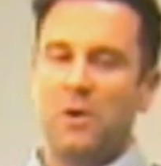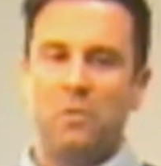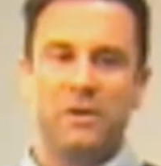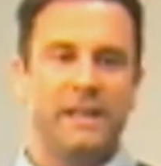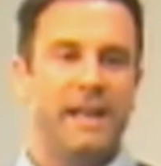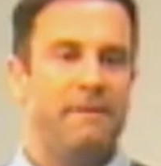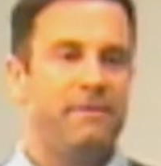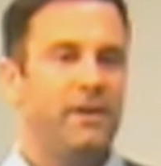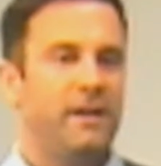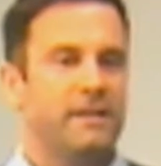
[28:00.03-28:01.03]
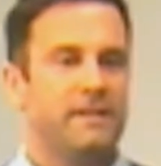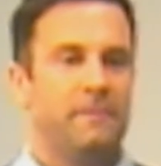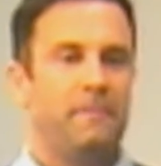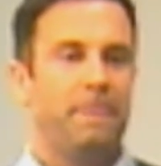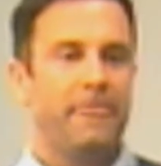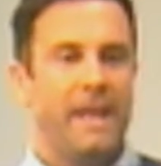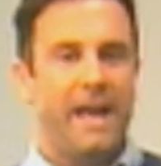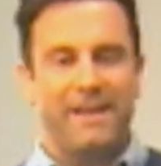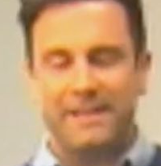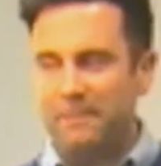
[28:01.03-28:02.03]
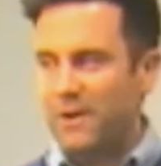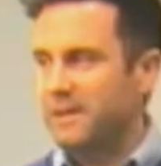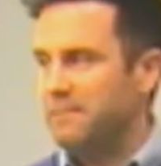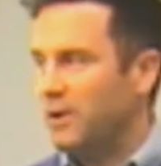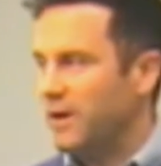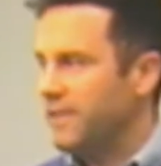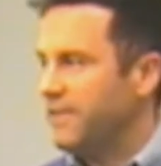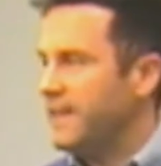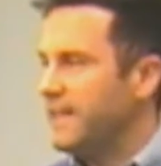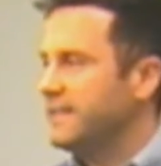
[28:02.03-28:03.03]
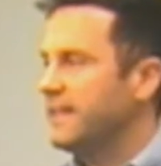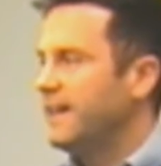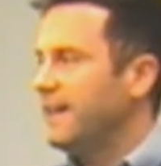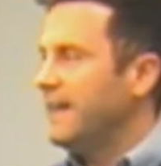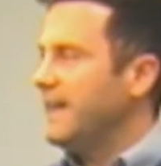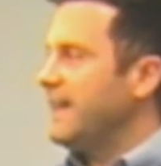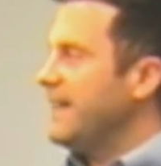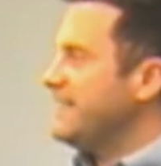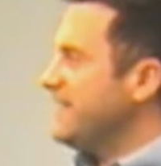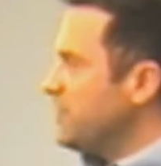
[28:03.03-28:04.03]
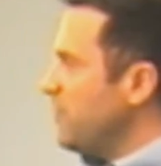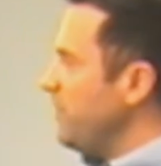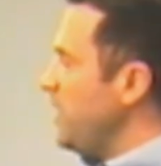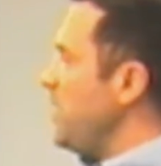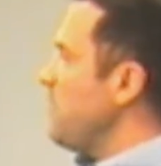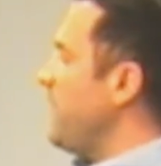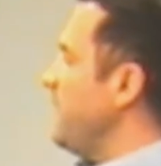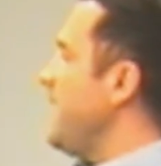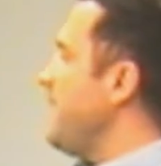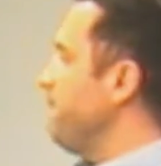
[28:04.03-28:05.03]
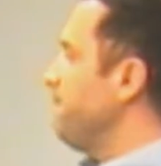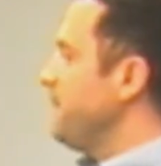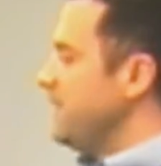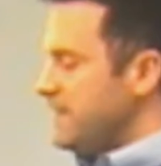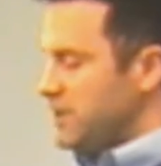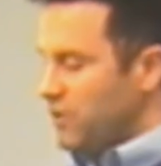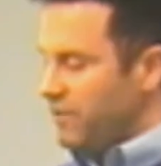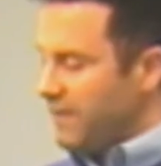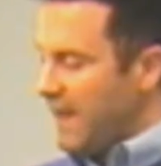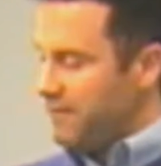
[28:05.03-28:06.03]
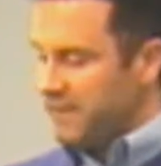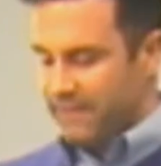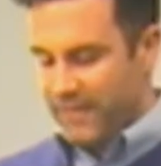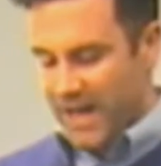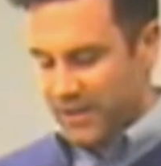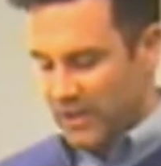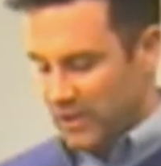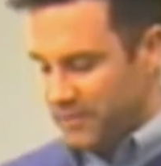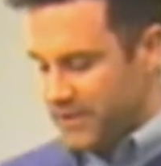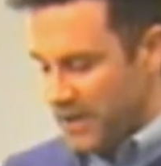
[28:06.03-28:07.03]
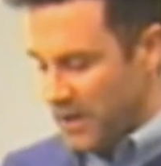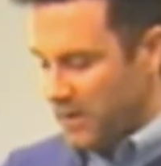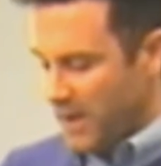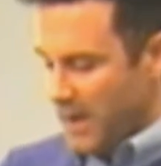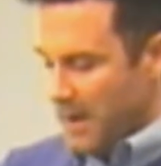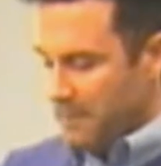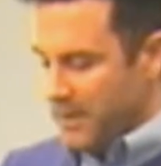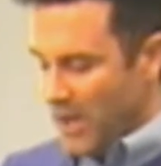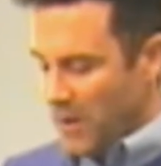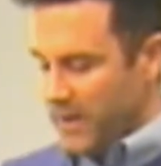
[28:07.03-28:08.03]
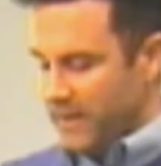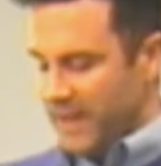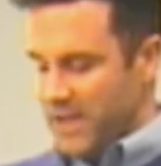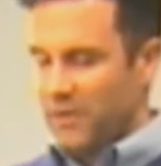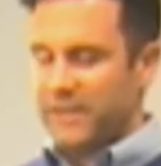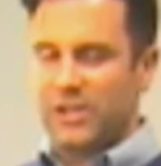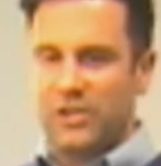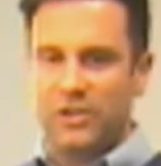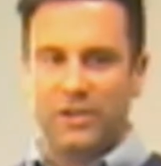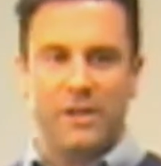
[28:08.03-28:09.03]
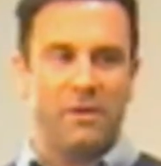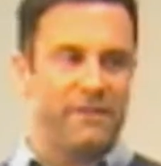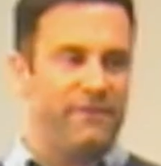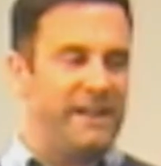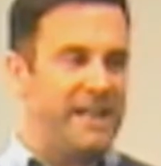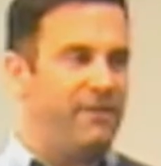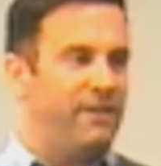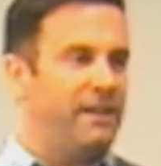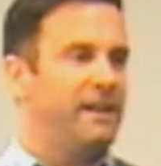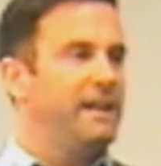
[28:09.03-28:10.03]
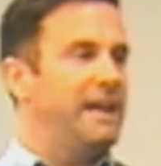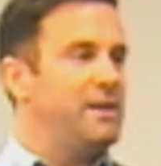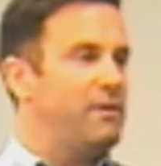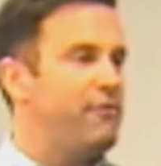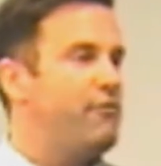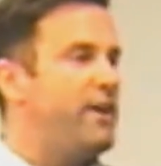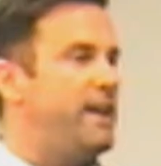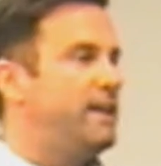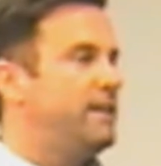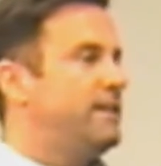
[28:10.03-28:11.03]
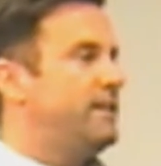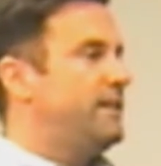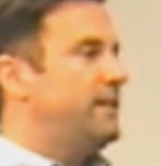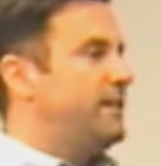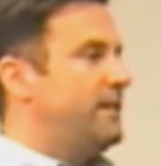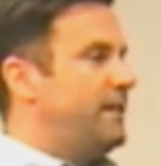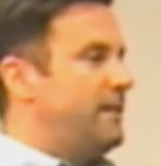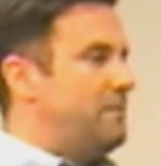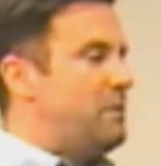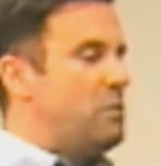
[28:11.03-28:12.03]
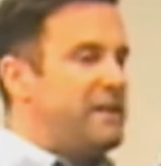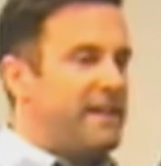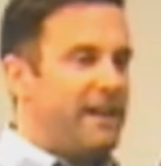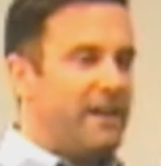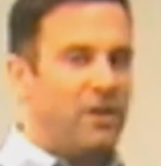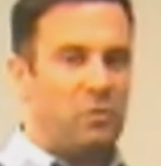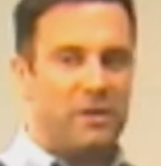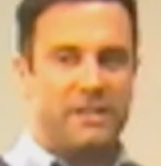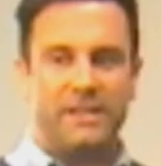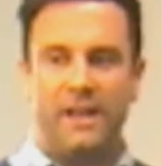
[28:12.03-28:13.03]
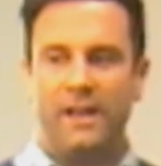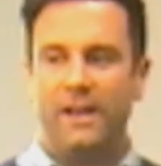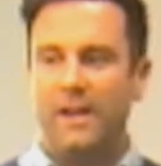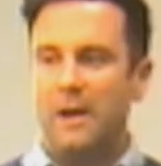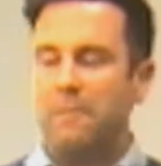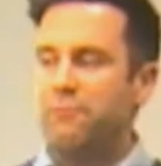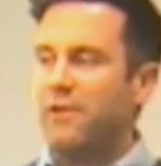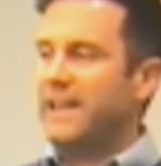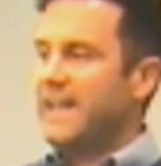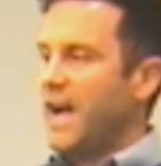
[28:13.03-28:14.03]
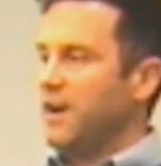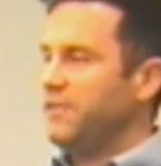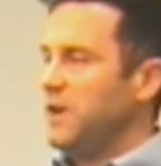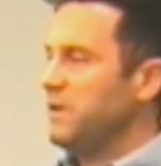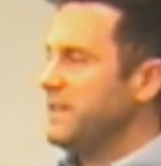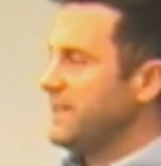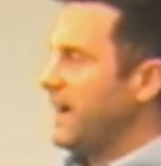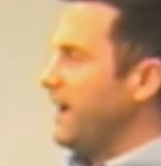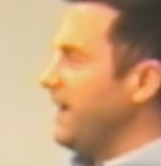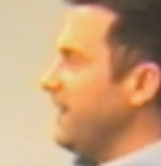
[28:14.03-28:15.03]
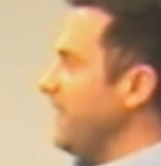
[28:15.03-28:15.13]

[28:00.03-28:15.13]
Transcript: who I was in Him first. And that's the most important thing is, is discovering who you are in Him. Discovering the Heavenly Father who loves you, but knowing that you're a son, you are forgiven, and you are free. But what is it that God wants to break out of you? What is that